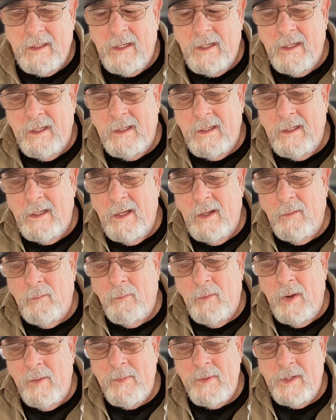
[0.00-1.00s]
and
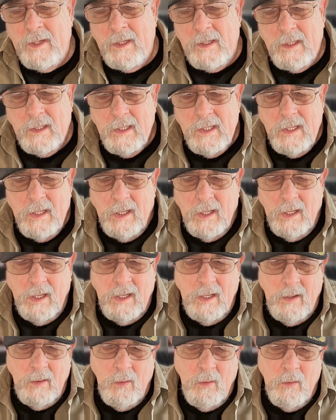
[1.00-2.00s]
rubbing it,
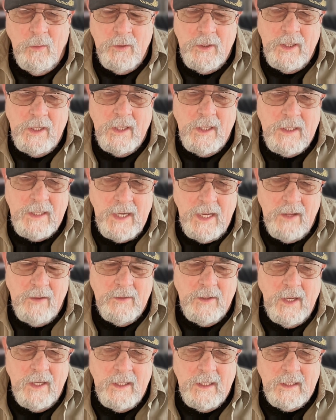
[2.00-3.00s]
honing it down
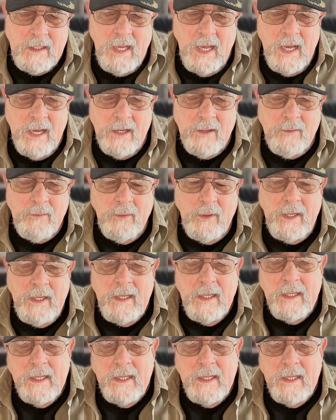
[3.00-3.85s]
on the concrete.